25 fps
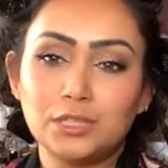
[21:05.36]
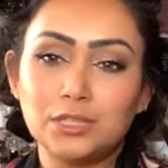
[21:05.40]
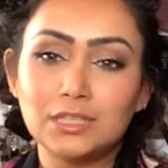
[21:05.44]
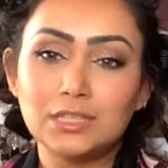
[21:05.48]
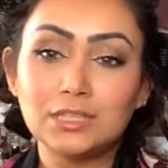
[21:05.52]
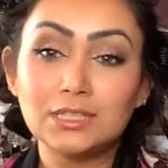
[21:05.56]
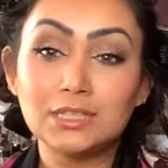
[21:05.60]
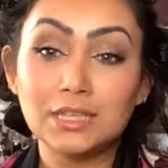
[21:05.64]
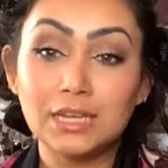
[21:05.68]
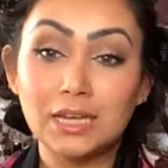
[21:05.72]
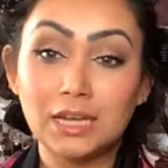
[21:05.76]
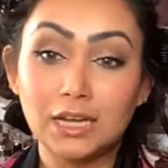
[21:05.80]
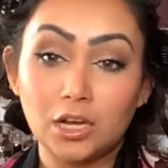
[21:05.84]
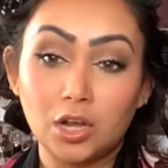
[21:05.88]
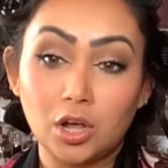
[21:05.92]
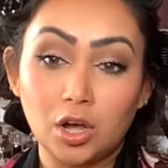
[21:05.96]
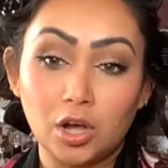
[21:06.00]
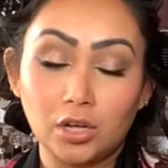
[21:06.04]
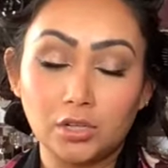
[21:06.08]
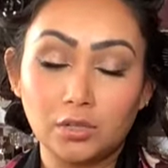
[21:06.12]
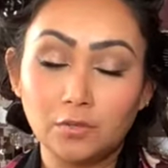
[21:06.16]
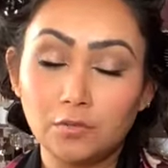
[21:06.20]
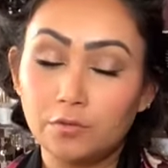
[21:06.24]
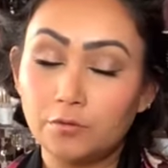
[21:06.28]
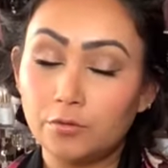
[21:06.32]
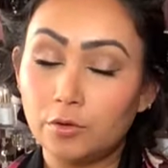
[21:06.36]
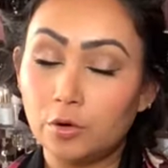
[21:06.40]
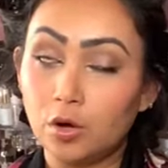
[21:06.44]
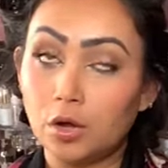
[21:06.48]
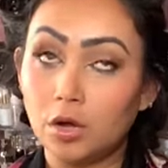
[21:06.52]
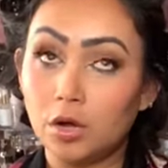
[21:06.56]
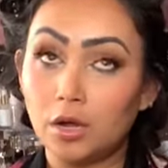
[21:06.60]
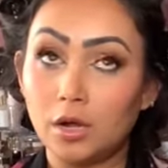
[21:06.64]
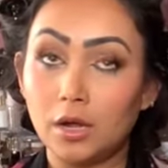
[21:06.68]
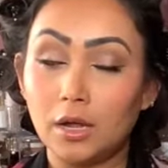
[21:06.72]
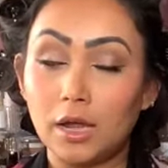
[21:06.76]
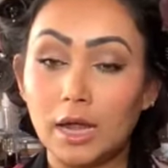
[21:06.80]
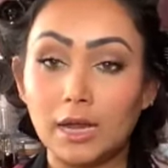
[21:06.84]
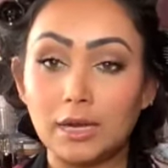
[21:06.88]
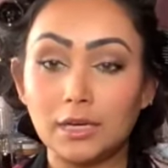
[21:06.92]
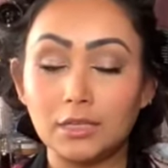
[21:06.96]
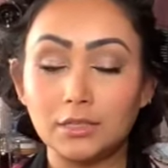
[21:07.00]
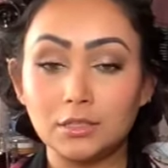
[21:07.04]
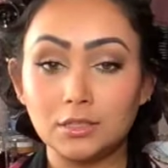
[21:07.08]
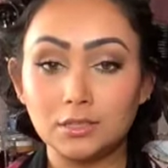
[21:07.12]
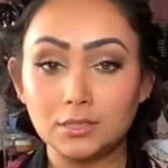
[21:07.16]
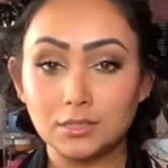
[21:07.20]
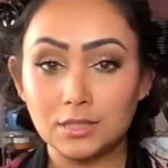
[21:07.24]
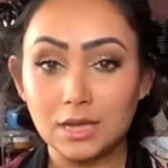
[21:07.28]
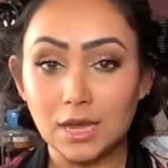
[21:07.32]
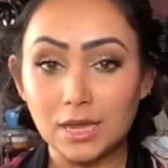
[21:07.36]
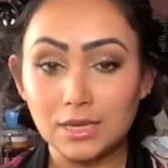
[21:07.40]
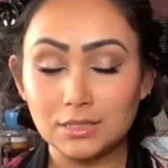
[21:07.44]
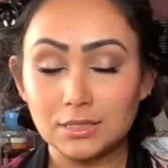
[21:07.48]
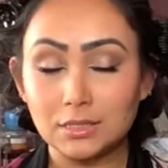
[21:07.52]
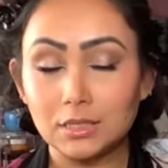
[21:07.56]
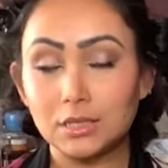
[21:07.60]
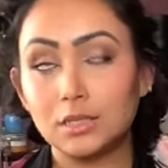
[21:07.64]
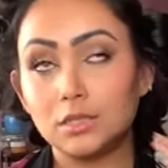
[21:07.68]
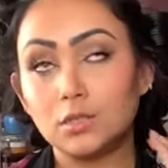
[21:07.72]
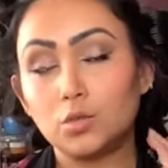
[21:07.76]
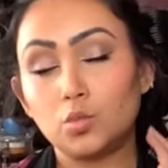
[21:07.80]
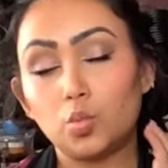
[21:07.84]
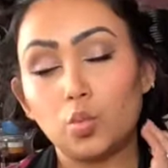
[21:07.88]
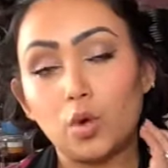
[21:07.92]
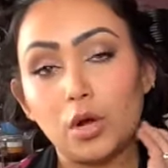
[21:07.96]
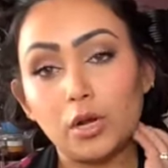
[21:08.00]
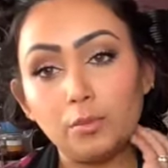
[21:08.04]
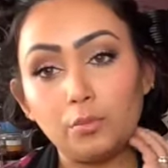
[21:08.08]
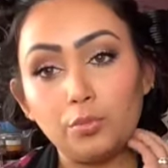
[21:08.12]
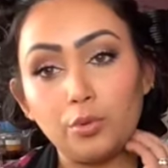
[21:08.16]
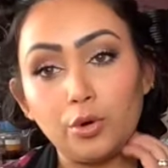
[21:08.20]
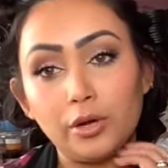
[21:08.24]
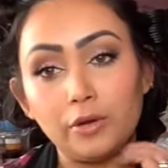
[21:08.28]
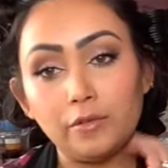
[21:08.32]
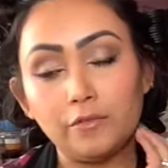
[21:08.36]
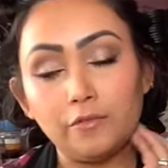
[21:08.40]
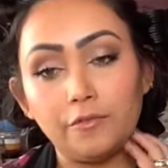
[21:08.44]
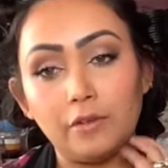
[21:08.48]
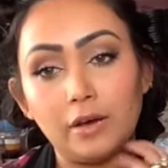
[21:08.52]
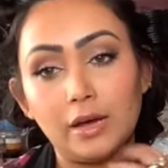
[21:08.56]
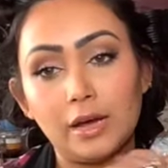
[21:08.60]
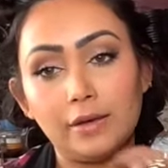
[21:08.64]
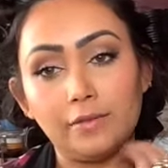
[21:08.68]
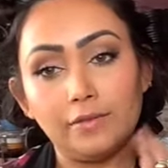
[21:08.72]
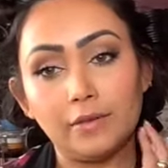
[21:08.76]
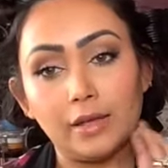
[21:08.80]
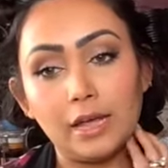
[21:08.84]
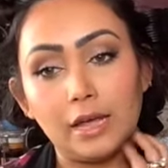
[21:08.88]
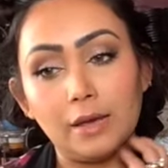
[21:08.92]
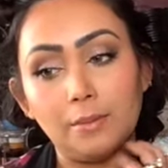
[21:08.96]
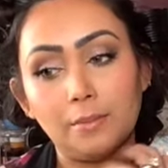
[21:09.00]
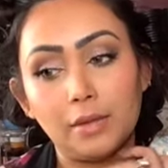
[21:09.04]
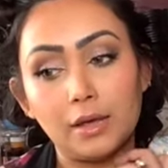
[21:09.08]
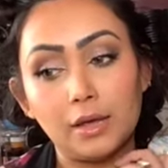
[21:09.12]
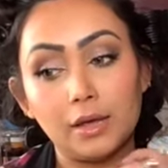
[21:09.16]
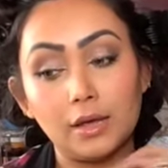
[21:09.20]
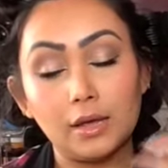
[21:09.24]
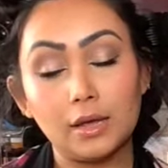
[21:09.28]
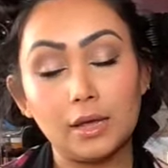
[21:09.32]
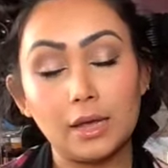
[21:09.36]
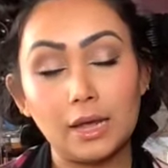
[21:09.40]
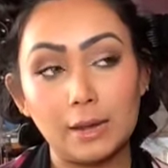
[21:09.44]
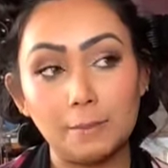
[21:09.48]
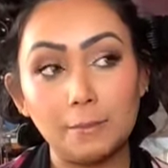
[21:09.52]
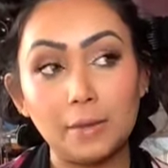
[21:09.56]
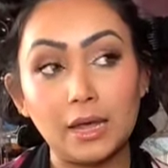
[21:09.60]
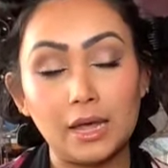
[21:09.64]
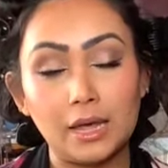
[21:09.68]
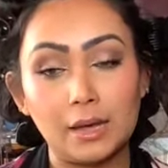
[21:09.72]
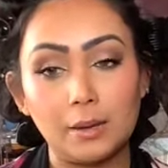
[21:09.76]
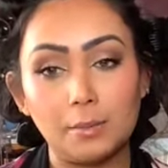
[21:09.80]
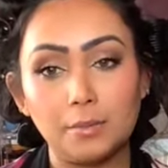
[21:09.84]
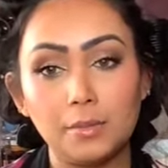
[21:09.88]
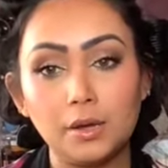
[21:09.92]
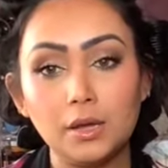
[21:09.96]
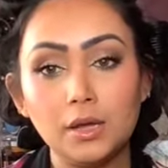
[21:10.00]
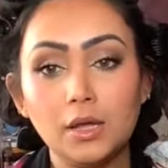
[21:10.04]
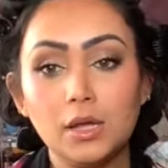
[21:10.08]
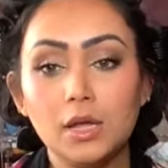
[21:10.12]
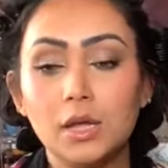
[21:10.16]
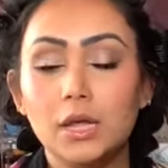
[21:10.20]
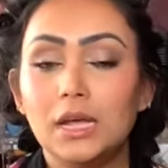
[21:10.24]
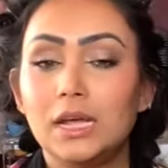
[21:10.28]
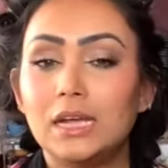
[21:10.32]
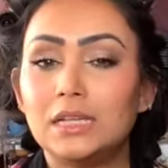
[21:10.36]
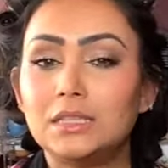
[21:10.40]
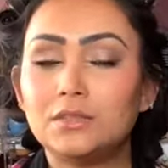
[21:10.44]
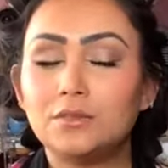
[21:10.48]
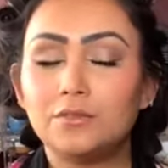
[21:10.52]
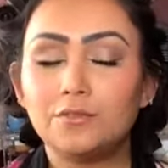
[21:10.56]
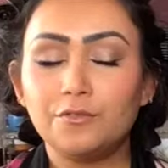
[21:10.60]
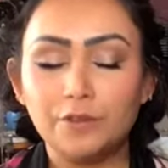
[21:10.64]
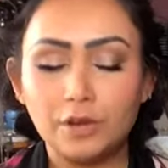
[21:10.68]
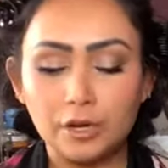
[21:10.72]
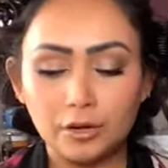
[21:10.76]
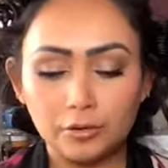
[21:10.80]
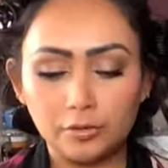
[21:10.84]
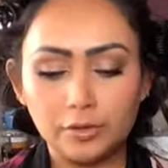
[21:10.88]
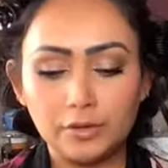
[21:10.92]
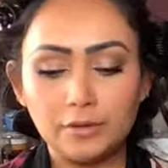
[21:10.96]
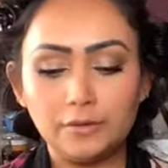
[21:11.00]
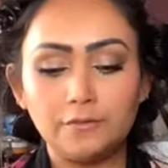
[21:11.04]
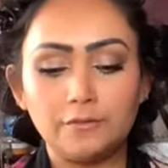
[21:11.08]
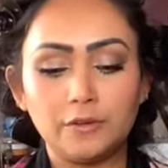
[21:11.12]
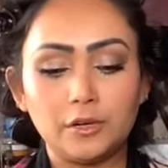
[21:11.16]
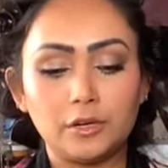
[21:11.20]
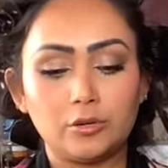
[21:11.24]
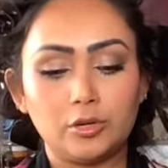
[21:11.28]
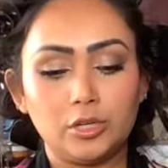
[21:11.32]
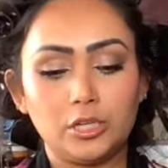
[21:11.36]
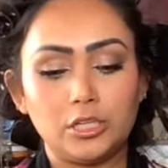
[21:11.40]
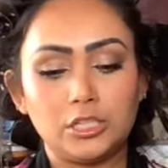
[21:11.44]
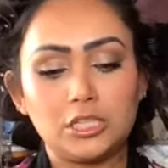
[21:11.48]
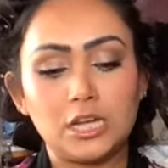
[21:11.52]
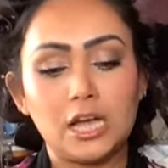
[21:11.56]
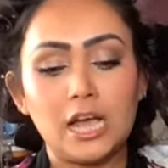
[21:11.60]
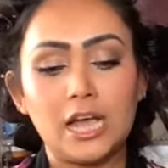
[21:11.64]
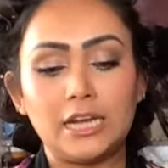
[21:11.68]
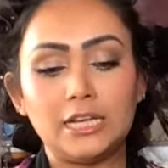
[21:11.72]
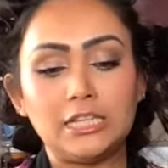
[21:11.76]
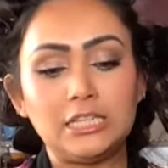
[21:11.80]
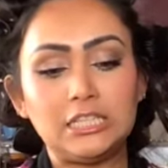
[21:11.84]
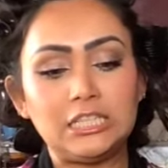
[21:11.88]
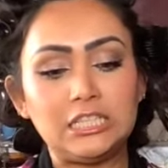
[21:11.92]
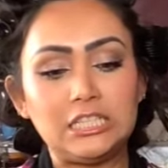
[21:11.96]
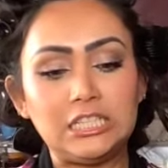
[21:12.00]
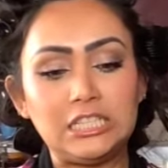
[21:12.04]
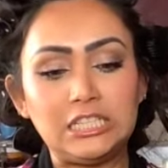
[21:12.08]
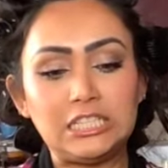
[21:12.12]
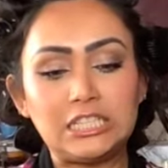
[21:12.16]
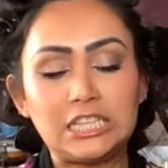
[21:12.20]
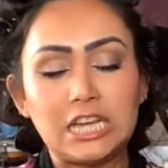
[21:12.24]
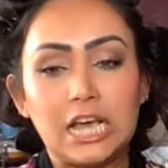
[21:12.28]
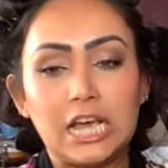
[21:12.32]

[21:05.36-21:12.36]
is Canon, and the size is 1.5 mm. It's very, very tiny